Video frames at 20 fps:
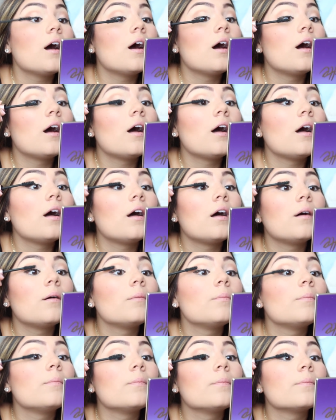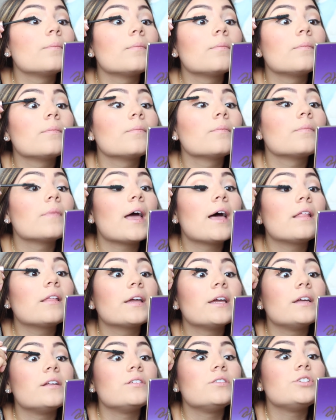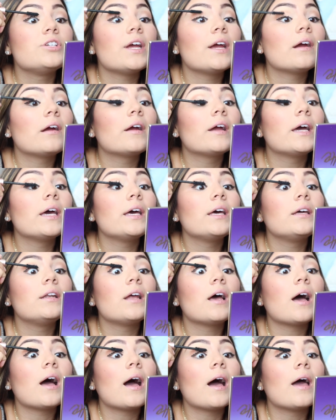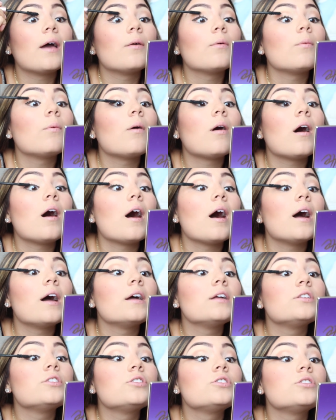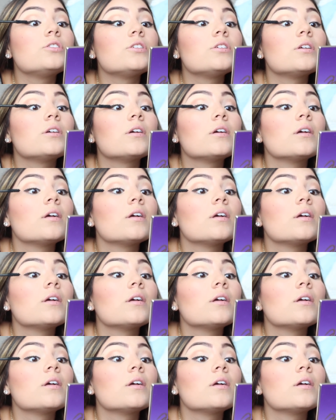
um, Elliot and Jared. I watch,